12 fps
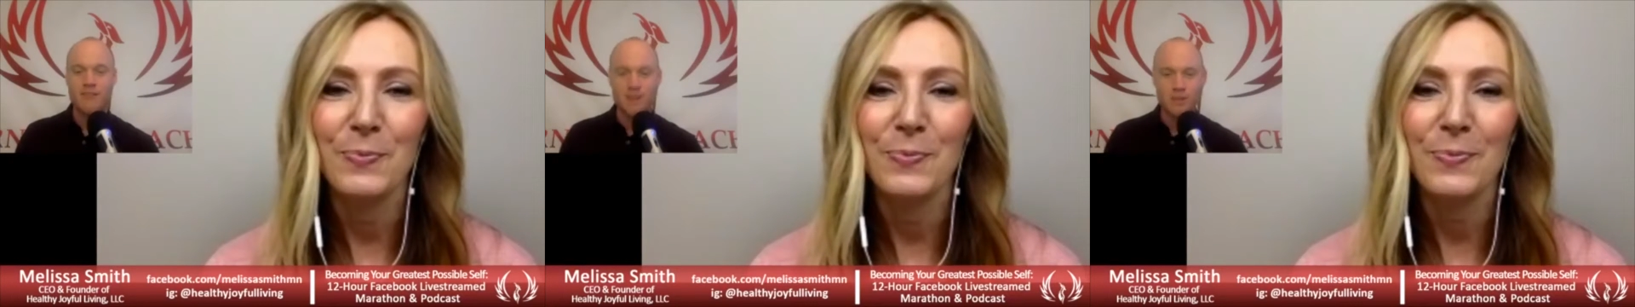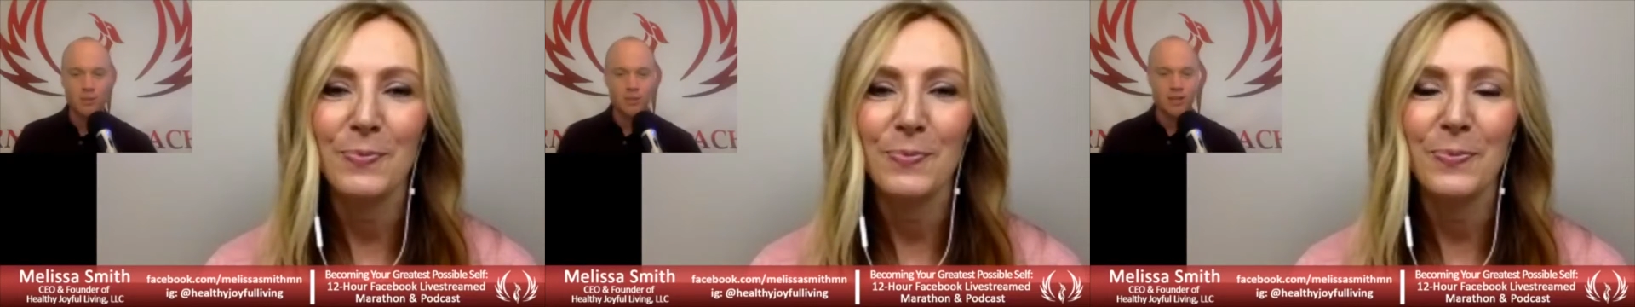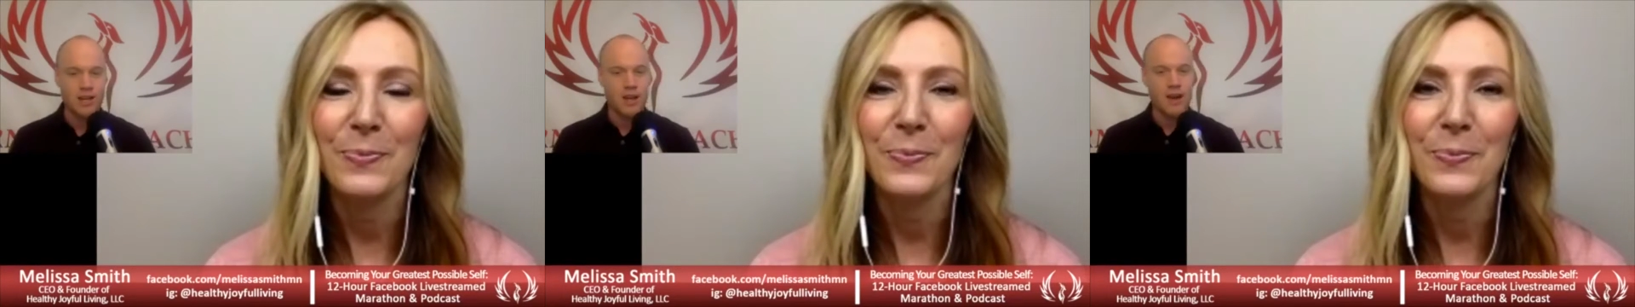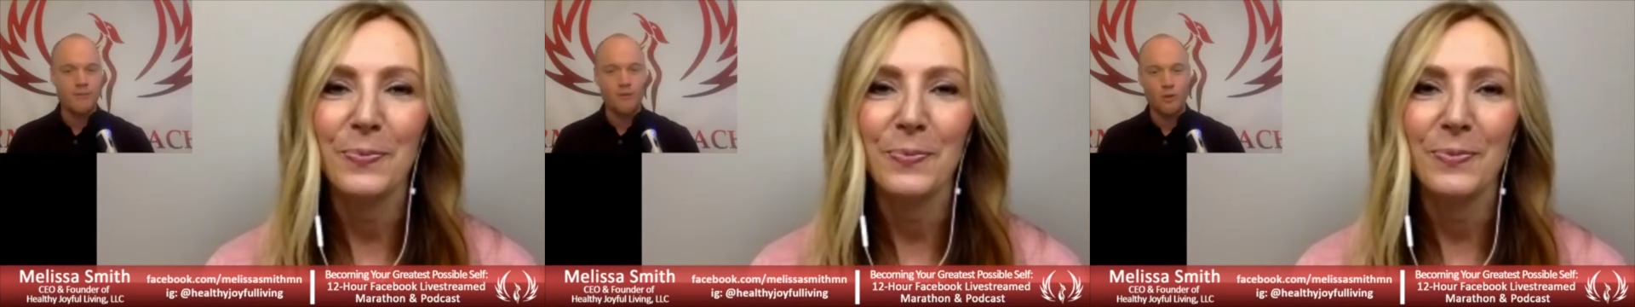
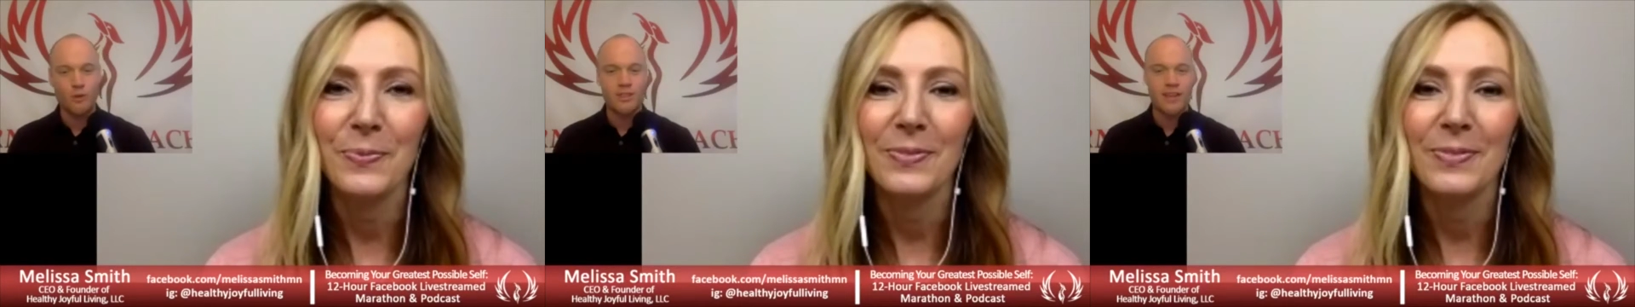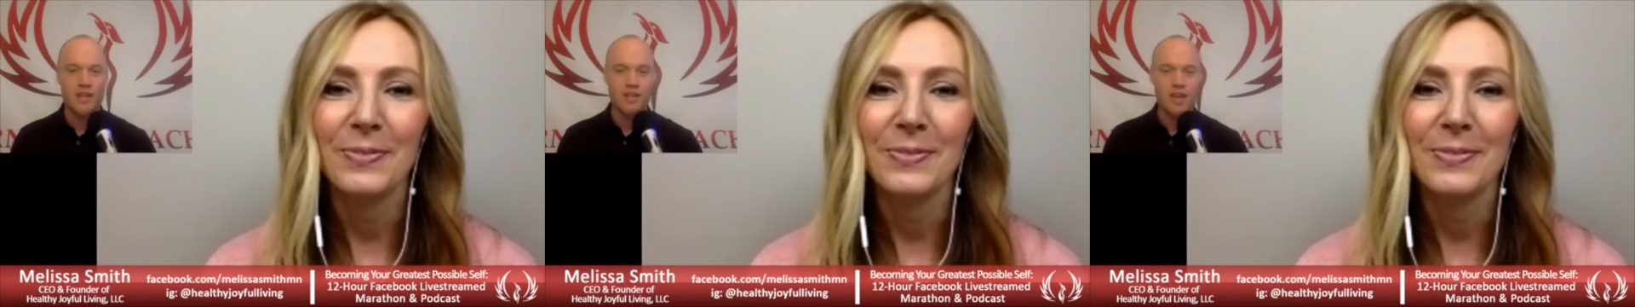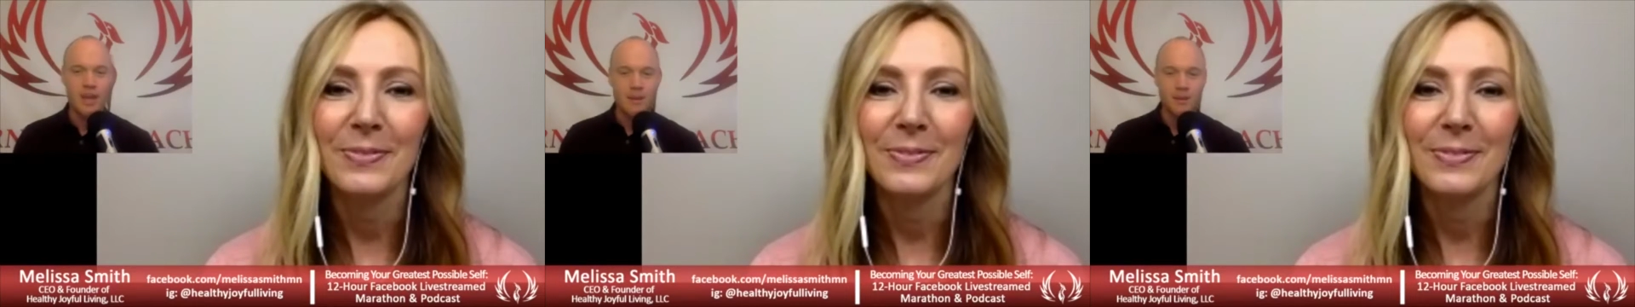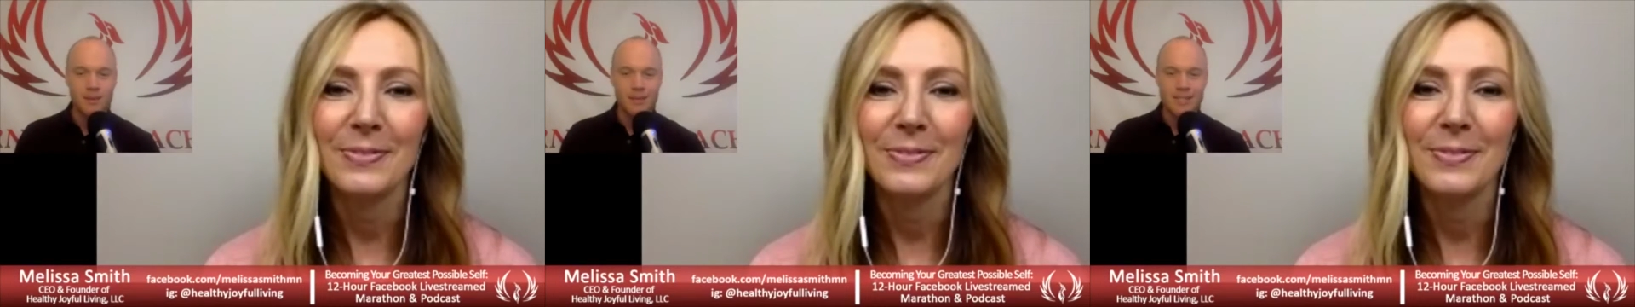Speaker 1: Facebook.com forward slash
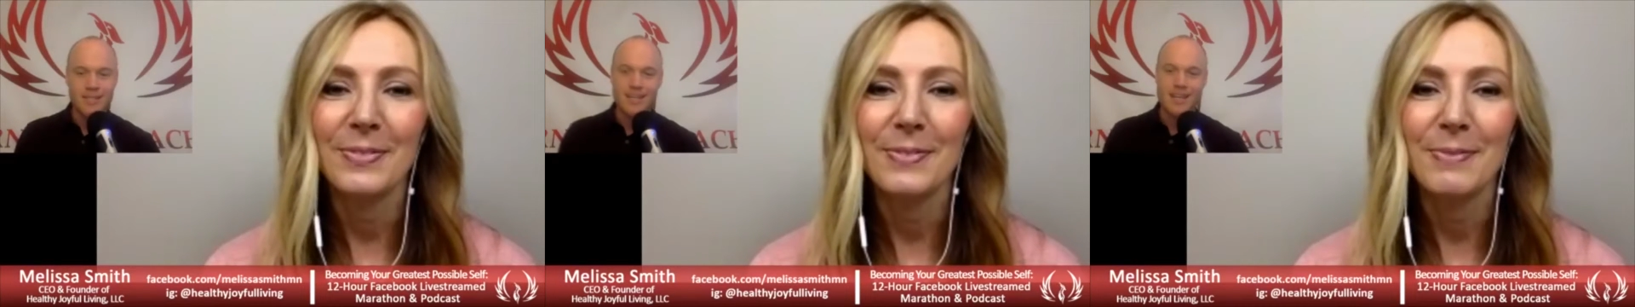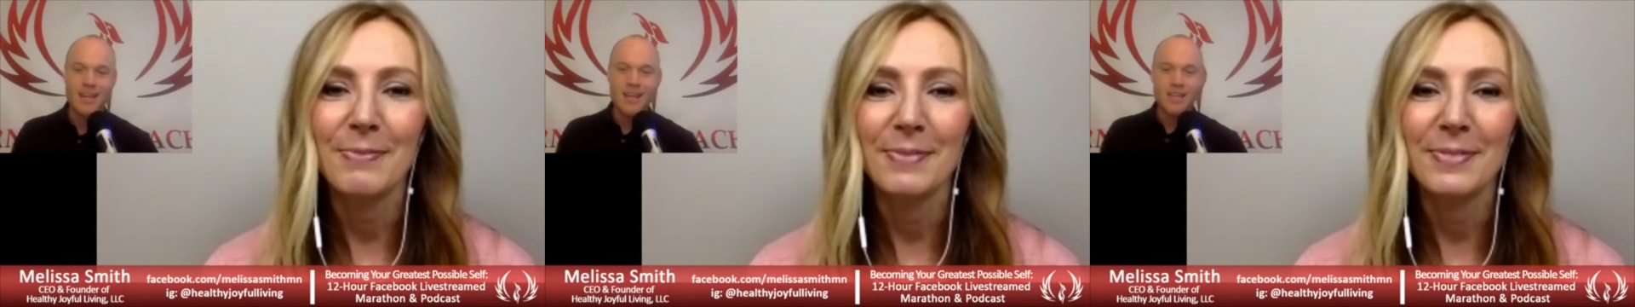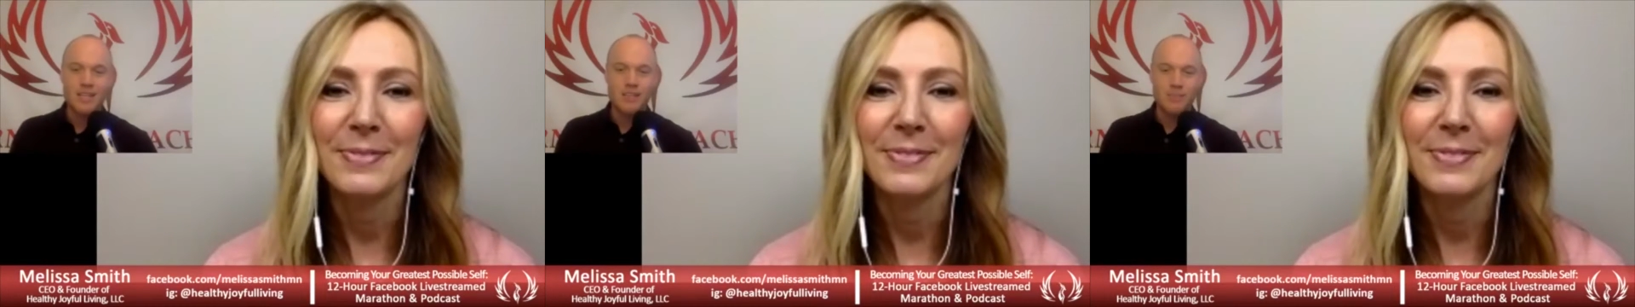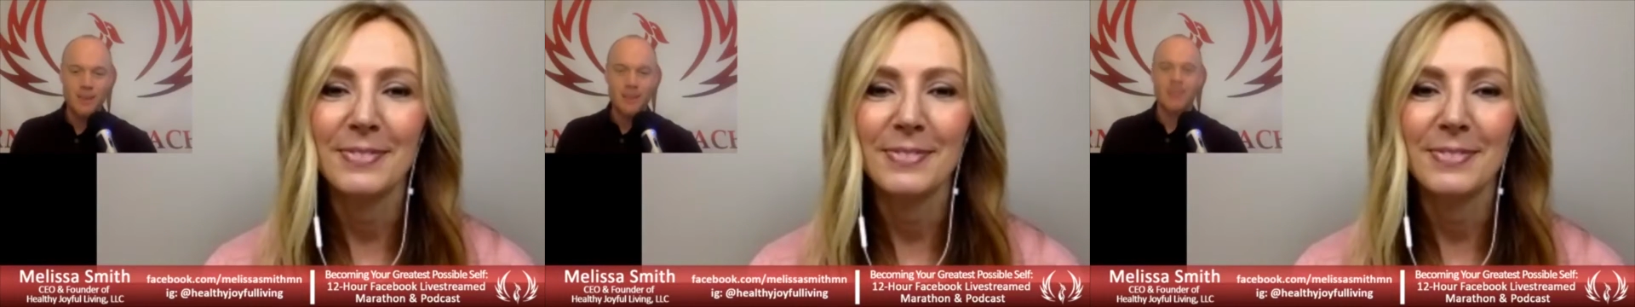Melissa
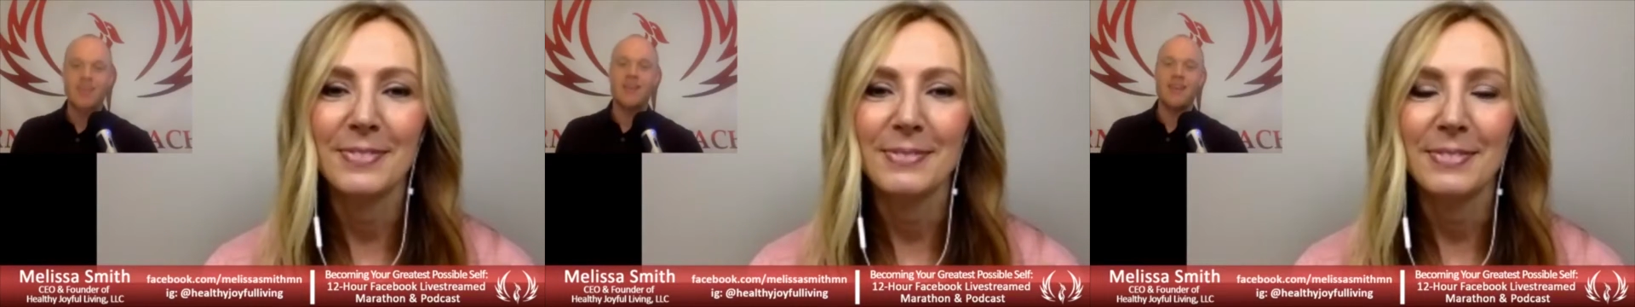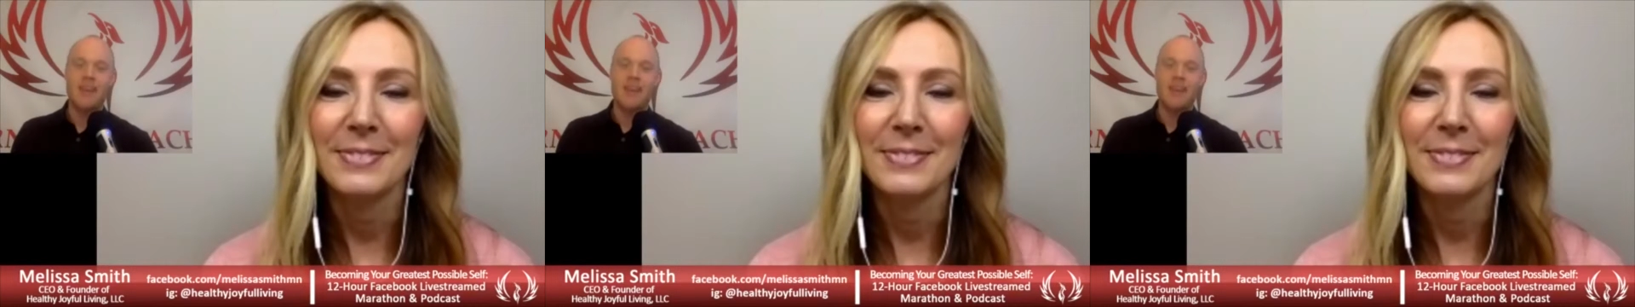Smith